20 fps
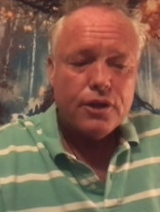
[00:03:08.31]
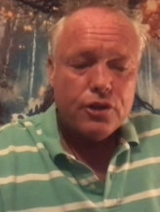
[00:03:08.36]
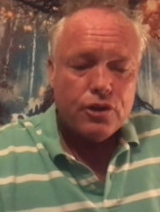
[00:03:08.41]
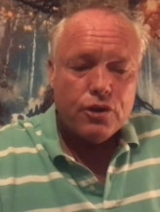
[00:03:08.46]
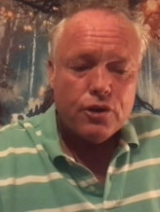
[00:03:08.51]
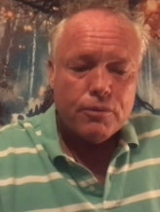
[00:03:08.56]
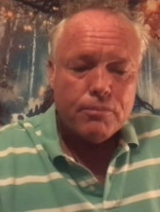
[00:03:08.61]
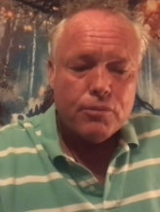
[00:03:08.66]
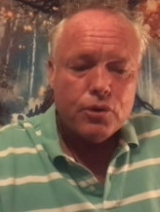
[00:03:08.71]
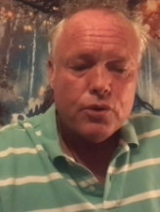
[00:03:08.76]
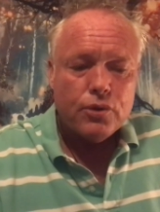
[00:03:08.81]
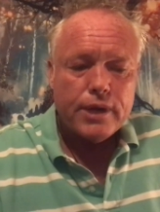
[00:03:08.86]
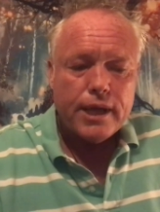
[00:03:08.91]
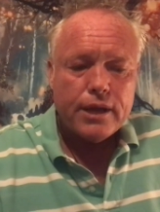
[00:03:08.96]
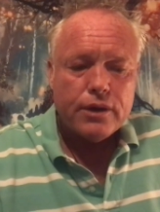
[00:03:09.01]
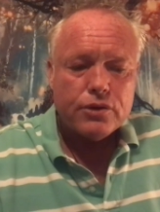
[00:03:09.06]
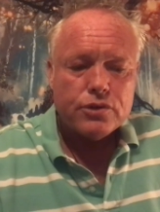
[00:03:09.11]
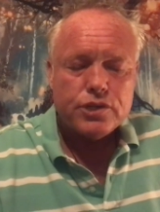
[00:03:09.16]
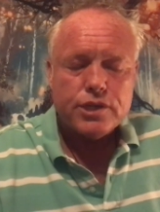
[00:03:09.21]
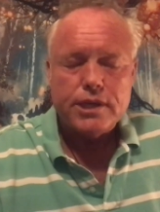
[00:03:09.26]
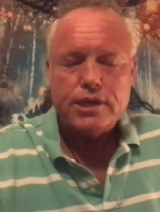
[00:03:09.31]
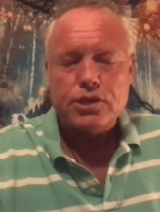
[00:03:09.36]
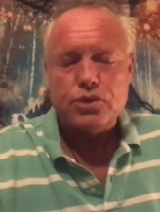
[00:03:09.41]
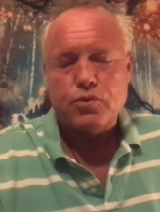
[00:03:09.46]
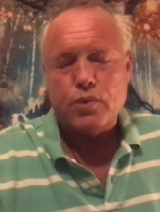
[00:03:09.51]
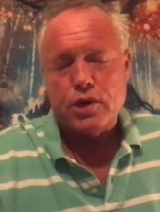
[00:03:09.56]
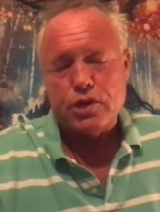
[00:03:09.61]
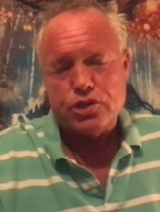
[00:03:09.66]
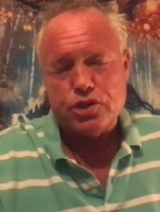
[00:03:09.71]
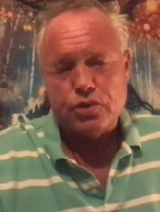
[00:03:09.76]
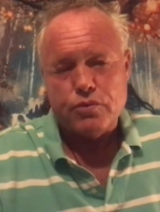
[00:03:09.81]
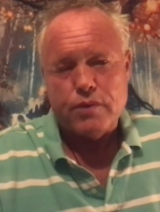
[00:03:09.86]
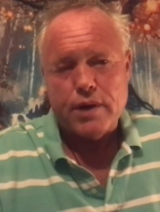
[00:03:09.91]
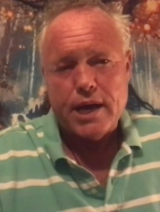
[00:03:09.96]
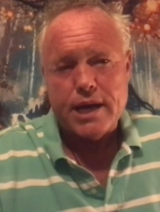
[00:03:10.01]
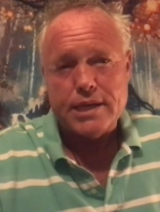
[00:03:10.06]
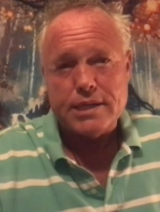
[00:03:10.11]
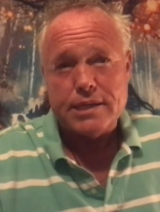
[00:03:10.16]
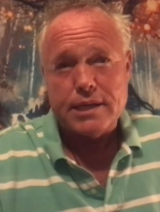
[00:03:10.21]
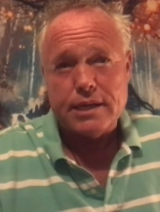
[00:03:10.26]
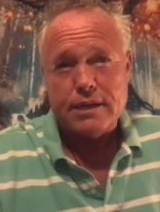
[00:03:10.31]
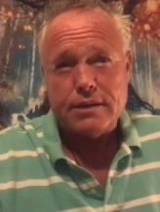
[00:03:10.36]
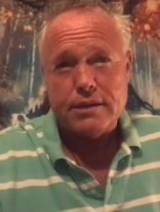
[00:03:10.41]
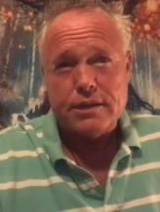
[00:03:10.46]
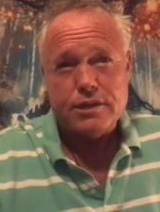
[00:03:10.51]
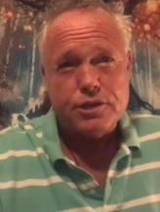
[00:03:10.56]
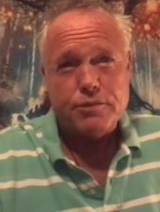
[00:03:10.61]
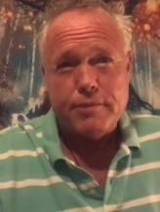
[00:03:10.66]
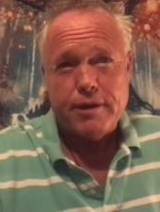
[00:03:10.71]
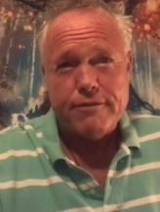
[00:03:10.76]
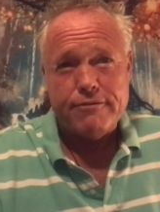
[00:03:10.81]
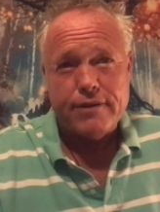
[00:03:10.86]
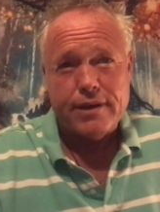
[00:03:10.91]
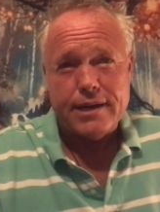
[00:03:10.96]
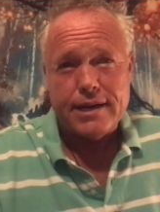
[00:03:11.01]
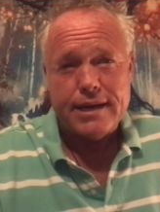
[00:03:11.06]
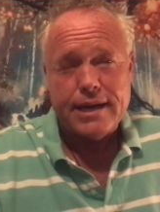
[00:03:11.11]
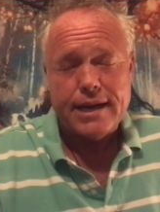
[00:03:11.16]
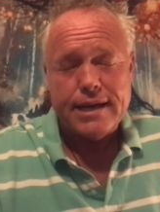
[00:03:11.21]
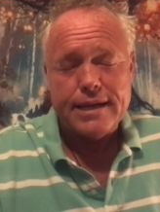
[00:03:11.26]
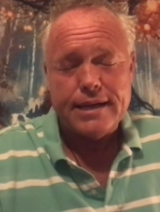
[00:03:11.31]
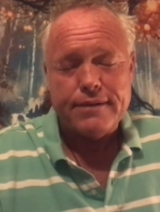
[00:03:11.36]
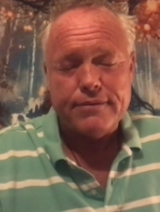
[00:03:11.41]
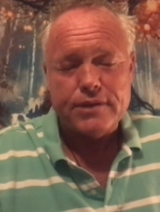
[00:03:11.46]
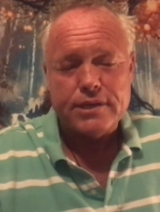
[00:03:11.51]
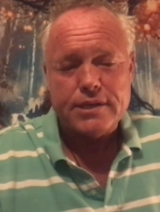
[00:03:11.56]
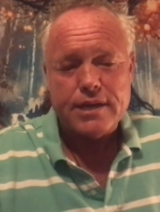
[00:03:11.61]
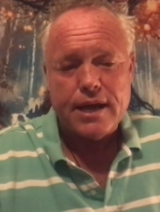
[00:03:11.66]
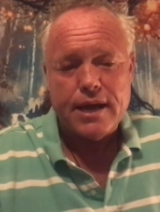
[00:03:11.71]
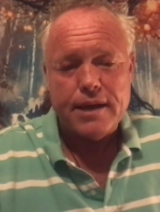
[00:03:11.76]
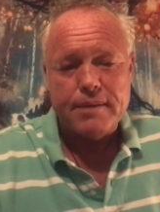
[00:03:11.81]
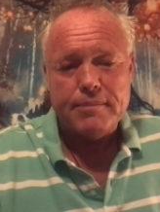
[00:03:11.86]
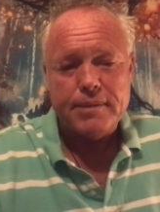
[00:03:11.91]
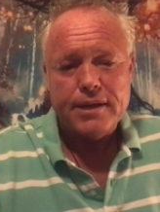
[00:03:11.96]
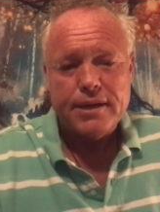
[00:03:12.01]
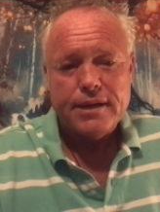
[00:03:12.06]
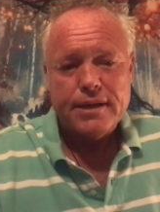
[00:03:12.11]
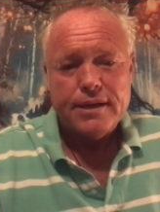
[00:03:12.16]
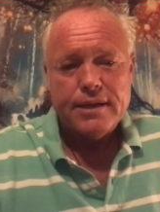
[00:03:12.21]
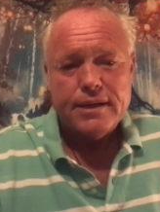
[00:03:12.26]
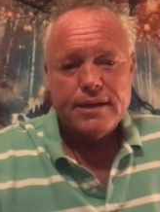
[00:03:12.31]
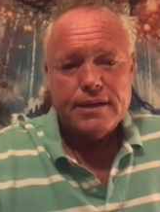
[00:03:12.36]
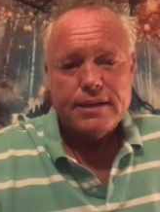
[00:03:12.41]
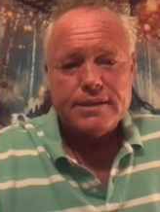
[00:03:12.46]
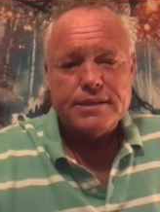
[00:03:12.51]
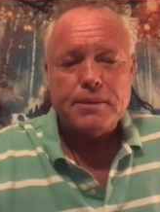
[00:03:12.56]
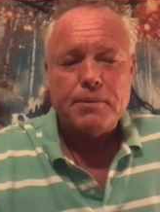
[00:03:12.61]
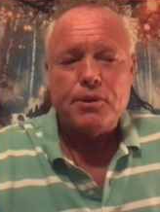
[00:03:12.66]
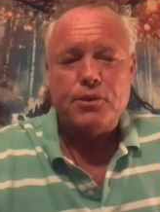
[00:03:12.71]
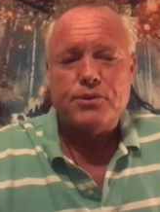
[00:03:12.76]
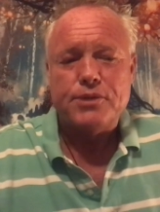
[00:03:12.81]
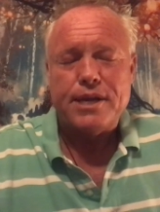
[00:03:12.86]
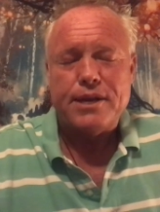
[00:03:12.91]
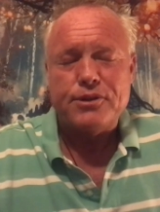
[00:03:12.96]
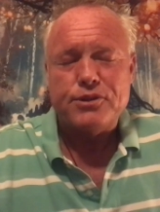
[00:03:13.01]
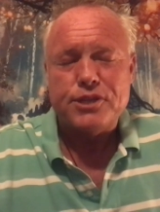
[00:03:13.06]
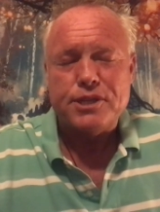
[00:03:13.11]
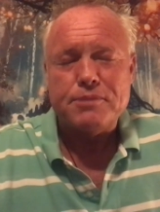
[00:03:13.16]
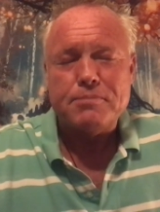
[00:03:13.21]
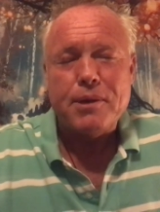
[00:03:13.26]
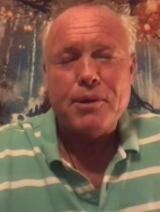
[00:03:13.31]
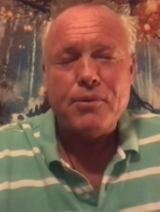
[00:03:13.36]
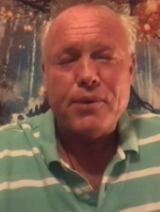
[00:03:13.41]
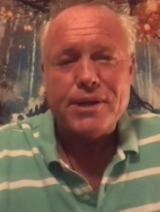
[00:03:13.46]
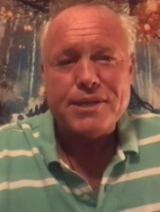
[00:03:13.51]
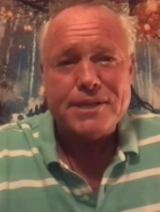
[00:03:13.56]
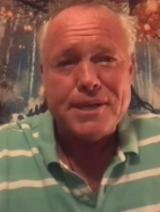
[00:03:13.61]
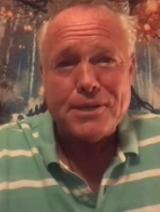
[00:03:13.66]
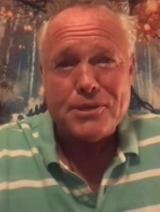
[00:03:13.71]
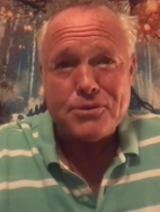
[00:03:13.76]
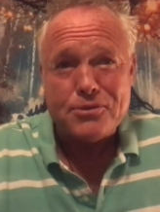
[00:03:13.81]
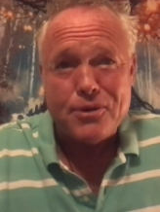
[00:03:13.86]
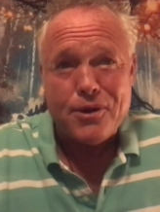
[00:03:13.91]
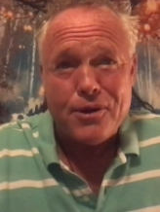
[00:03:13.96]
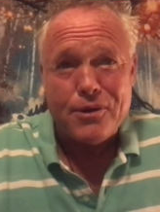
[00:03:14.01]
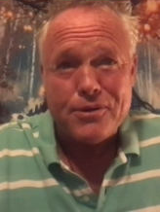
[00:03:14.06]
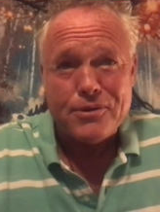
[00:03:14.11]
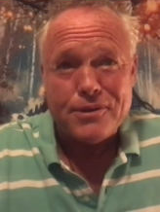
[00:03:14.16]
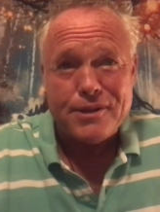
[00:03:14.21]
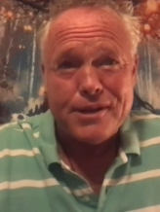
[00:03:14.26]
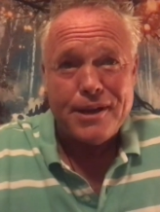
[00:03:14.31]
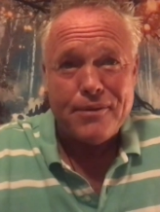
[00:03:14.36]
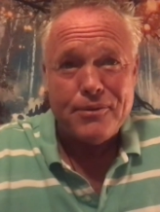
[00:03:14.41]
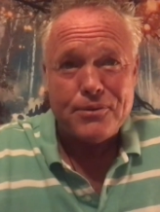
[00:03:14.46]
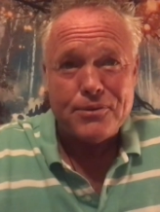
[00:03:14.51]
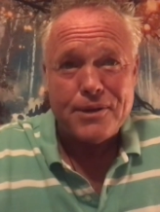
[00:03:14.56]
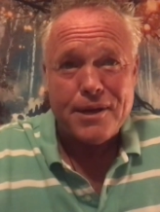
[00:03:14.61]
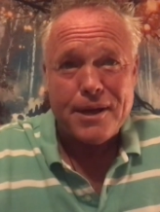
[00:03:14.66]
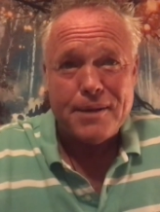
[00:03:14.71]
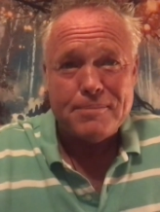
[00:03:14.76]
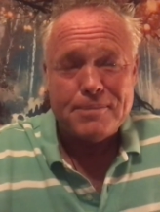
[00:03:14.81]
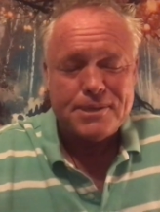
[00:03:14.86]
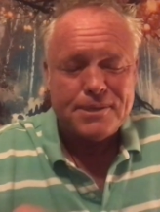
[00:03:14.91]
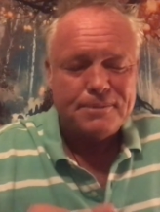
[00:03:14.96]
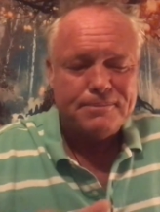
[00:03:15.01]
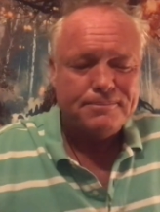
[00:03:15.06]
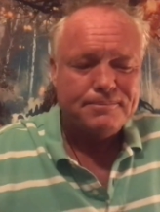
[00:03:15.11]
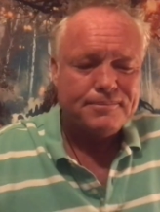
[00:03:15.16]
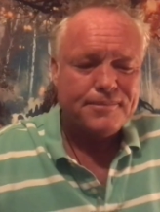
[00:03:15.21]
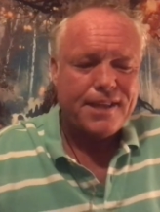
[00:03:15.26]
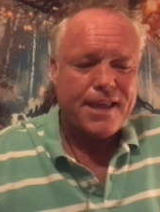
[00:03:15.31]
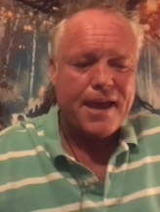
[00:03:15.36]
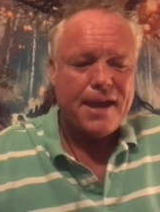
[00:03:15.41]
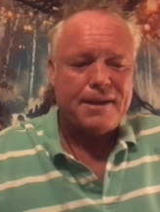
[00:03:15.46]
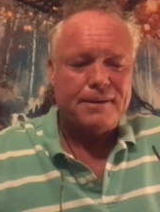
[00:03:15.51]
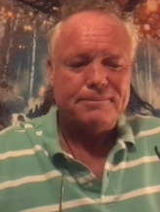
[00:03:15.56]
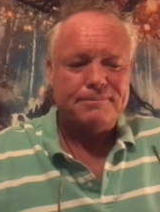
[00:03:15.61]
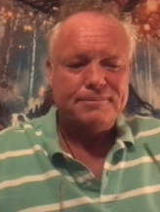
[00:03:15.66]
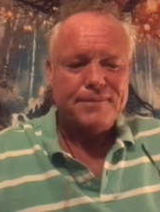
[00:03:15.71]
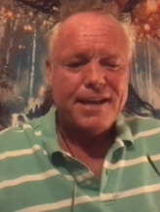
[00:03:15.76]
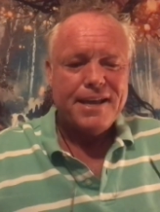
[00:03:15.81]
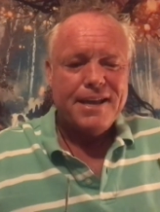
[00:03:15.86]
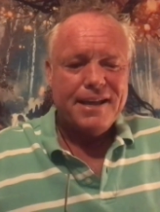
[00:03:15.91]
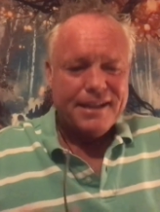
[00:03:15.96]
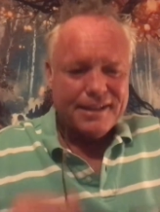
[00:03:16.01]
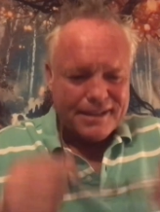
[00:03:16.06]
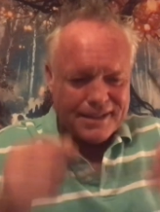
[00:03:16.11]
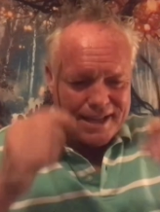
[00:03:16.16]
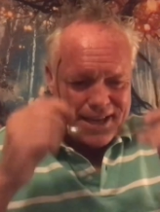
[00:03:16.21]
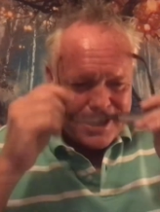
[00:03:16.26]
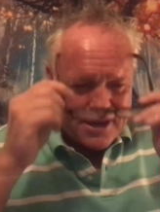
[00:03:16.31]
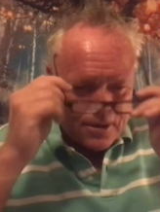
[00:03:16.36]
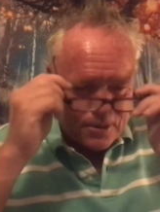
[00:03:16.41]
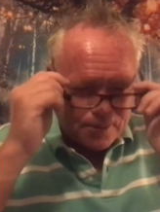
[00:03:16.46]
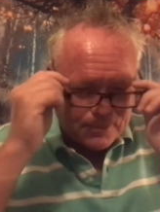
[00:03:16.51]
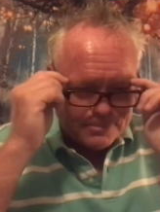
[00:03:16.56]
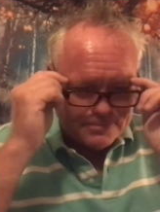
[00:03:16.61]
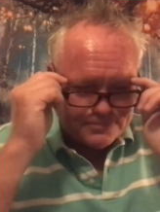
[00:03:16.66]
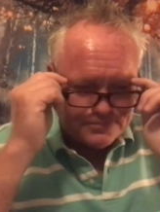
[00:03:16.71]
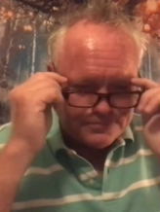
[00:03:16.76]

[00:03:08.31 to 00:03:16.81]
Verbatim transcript: your moon energy, as well as your rising, because you may find at any given time some of those energies may resonate stronger than other times. Okay, Leo.